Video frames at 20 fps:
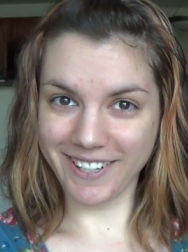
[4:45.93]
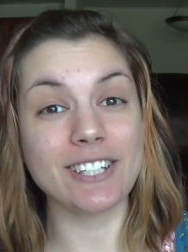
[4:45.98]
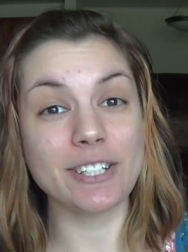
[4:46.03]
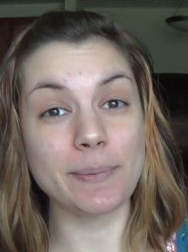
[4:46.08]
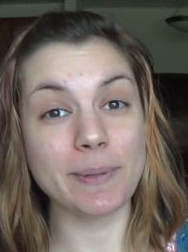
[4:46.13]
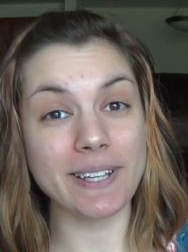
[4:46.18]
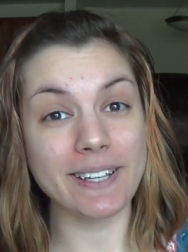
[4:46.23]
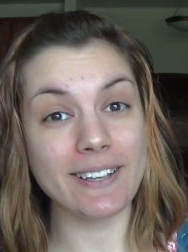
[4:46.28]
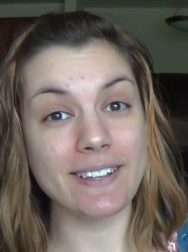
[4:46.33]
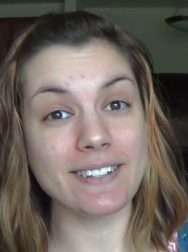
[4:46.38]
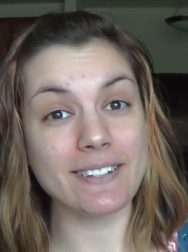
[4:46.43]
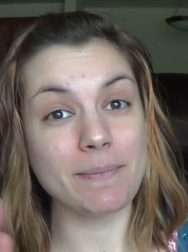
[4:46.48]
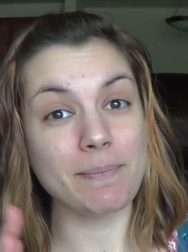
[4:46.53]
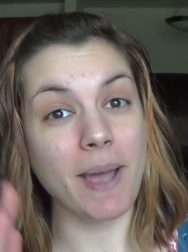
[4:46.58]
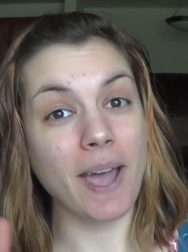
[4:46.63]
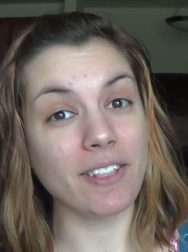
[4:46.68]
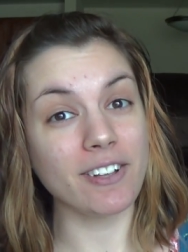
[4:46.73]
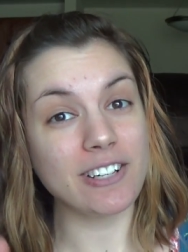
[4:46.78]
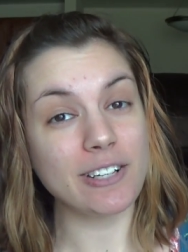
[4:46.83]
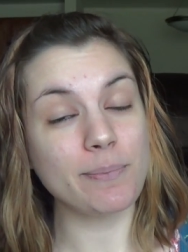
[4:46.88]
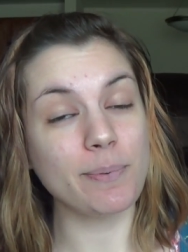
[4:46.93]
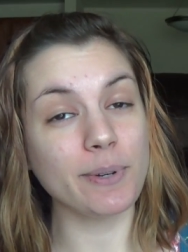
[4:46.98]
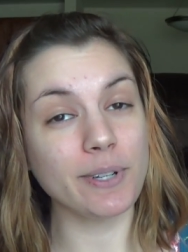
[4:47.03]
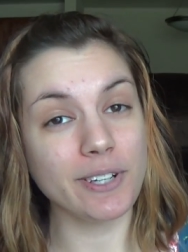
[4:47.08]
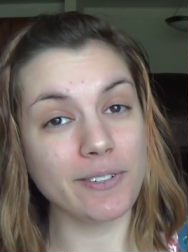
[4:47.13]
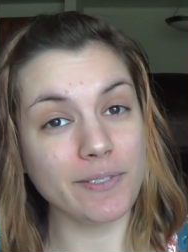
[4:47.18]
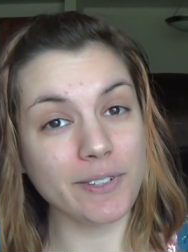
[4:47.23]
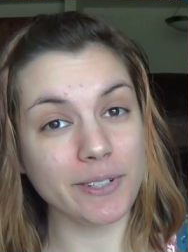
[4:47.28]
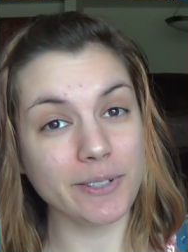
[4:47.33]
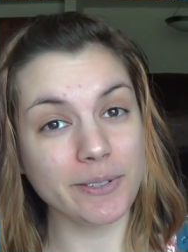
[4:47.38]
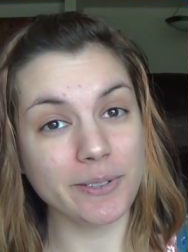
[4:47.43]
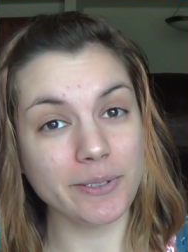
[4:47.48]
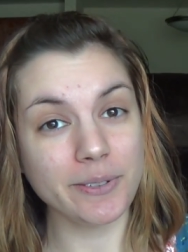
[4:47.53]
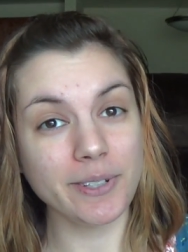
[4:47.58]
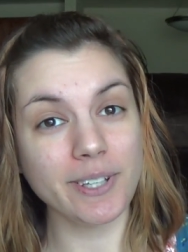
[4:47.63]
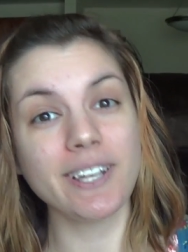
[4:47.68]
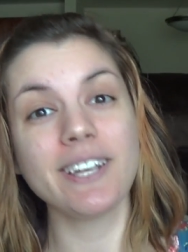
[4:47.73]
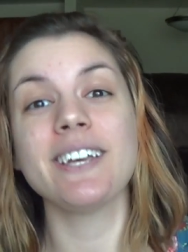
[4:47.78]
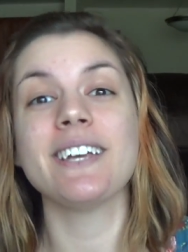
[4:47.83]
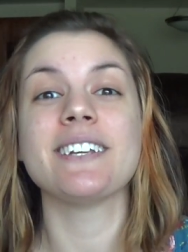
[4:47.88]
Just because Mather's point of view
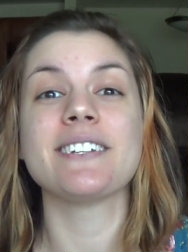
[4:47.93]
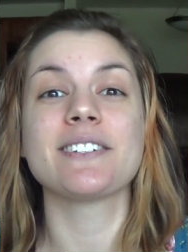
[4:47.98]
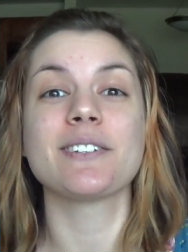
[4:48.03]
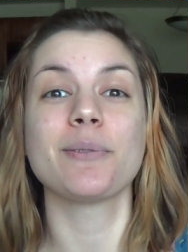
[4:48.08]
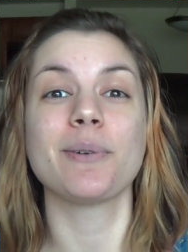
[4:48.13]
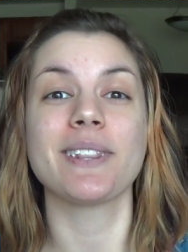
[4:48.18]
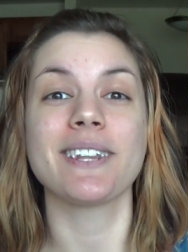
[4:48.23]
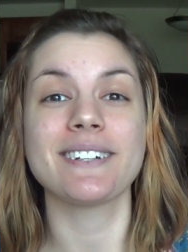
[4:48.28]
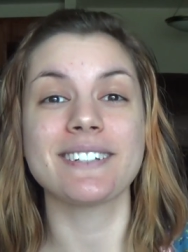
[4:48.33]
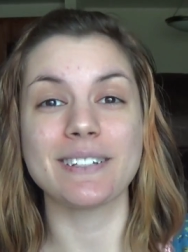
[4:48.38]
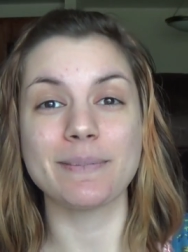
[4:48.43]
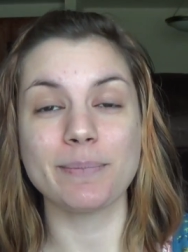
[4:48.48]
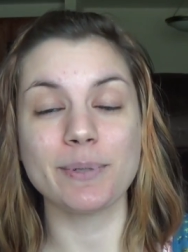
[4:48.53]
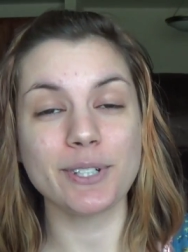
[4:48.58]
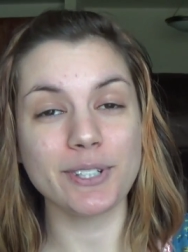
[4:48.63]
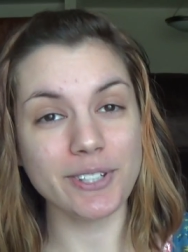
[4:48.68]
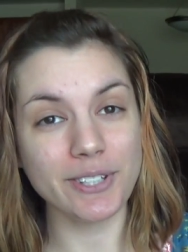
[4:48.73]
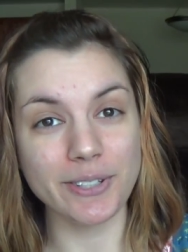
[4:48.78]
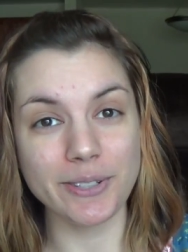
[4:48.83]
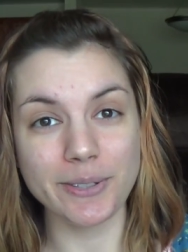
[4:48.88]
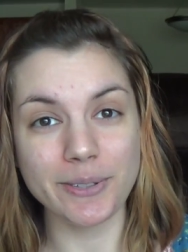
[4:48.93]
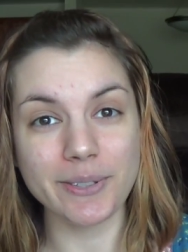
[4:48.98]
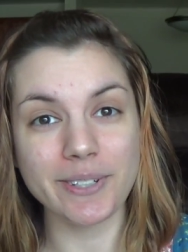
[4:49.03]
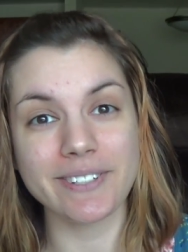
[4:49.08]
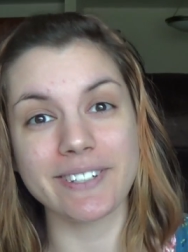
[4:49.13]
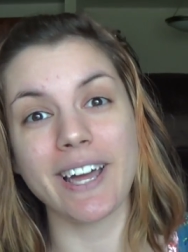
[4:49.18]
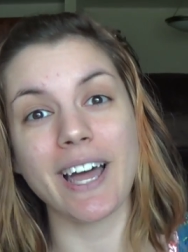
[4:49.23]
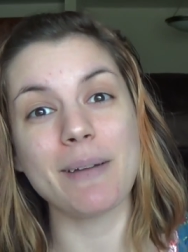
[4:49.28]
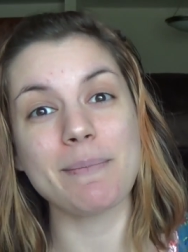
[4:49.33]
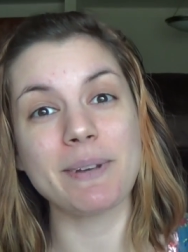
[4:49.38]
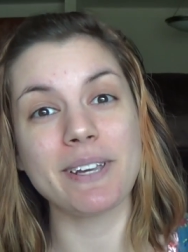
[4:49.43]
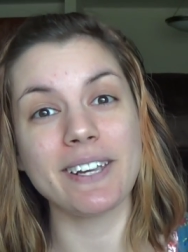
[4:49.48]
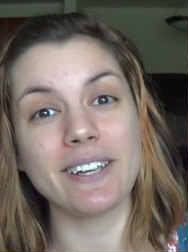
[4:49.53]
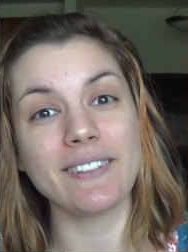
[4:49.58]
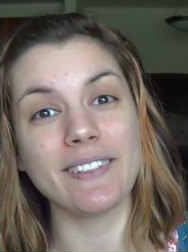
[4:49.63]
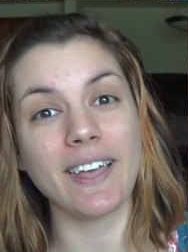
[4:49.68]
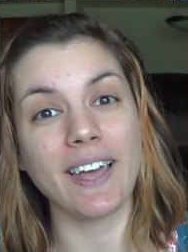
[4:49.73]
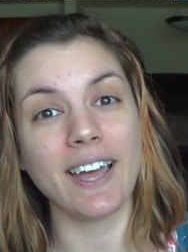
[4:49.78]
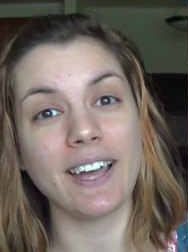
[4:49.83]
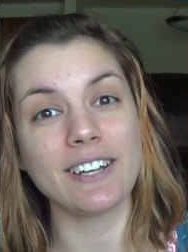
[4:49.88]
is the one that's in book two does not
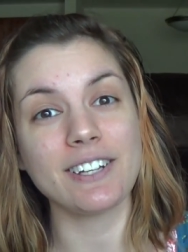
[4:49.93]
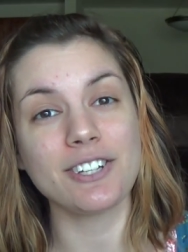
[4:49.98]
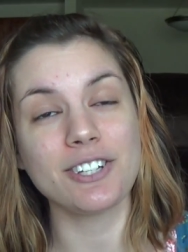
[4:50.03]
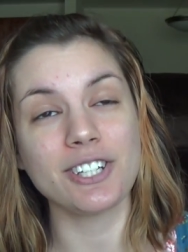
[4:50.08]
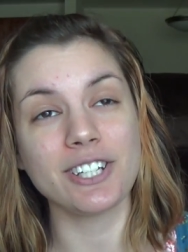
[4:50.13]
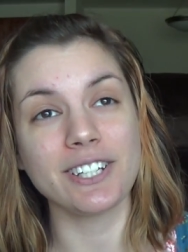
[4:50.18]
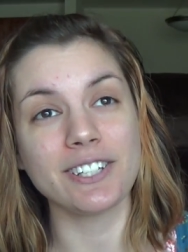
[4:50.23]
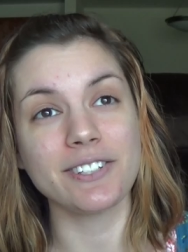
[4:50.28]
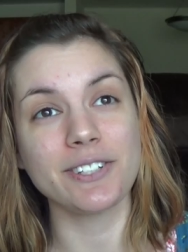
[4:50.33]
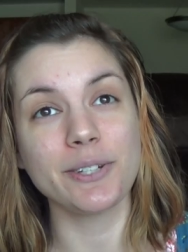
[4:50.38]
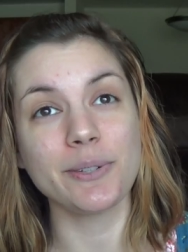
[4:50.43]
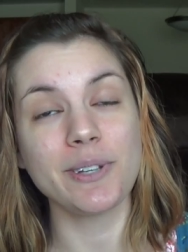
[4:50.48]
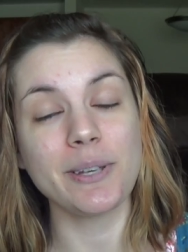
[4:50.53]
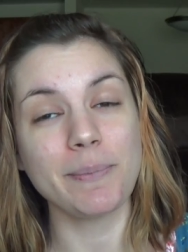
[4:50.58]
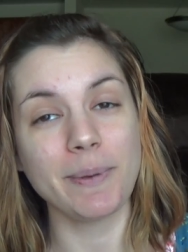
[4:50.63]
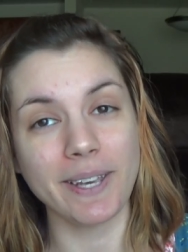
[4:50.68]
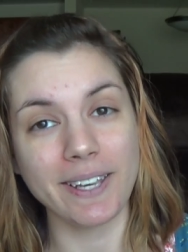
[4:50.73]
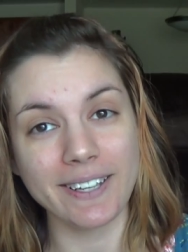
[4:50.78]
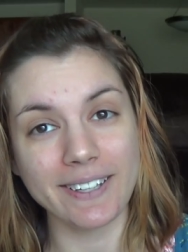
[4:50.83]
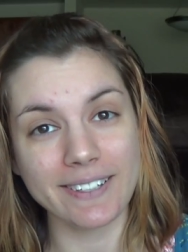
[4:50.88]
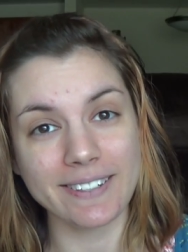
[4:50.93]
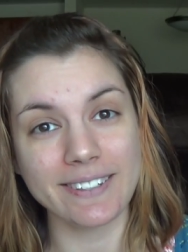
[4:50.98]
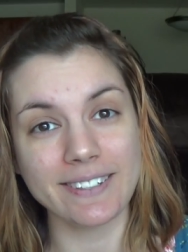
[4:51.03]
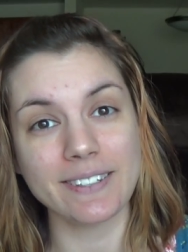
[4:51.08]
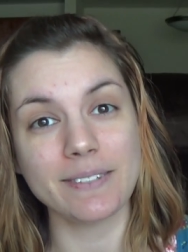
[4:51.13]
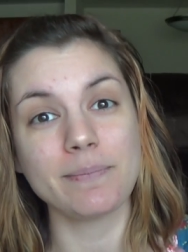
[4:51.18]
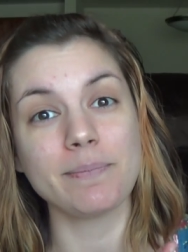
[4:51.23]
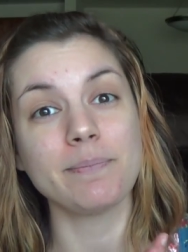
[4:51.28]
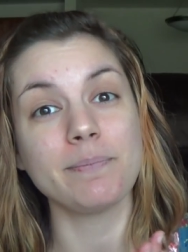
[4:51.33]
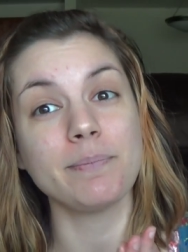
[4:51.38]
mean that she's who he picks,